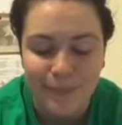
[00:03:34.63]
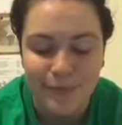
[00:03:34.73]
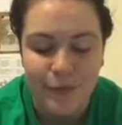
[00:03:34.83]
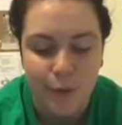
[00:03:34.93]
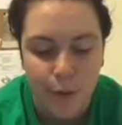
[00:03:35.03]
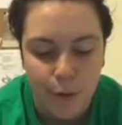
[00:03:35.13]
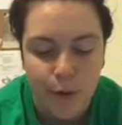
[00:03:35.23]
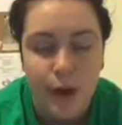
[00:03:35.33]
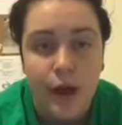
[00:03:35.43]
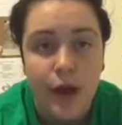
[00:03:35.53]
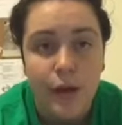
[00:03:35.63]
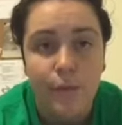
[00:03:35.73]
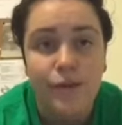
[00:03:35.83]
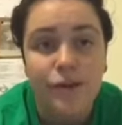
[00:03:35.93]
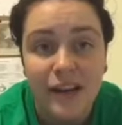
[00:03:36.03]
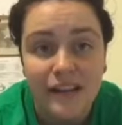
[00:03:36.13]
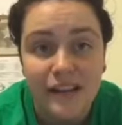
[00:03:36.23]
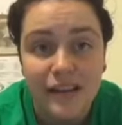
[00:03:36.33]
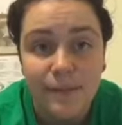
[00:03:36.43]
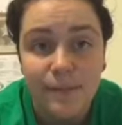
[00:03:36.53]
So when you get to
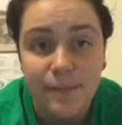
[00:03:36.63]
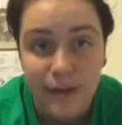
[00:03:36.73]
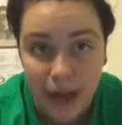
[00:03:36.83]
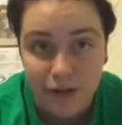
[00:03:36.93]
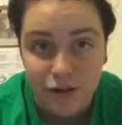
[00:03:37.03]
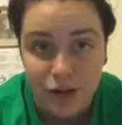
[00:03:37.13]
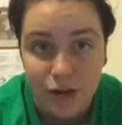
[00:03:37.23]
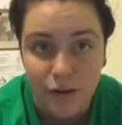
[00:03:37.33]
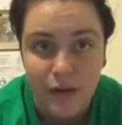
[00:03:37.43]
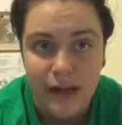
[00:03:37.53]
the cat show,